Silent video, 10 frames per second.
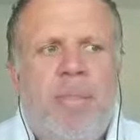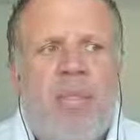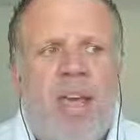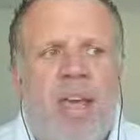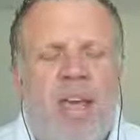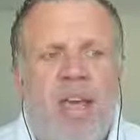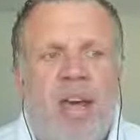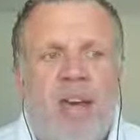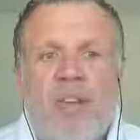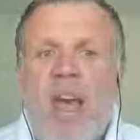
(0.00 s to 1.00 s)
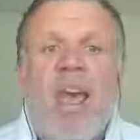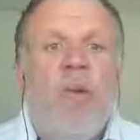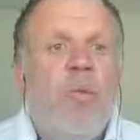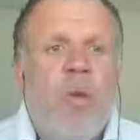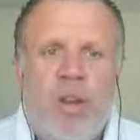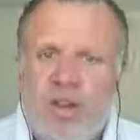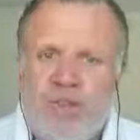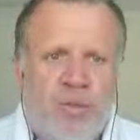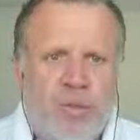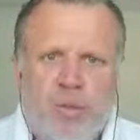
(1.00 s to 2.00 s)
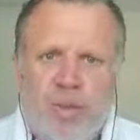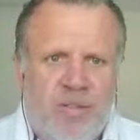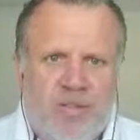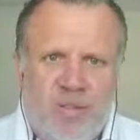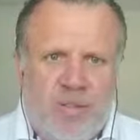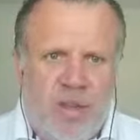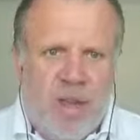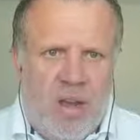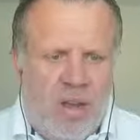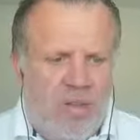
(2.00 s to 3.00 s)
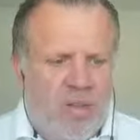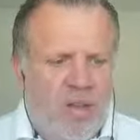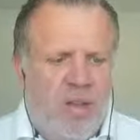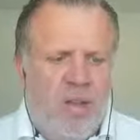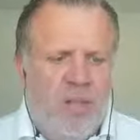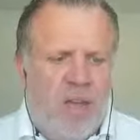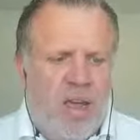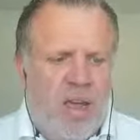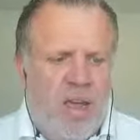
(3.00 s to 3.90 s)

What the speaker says: they have a wonderful offer up there,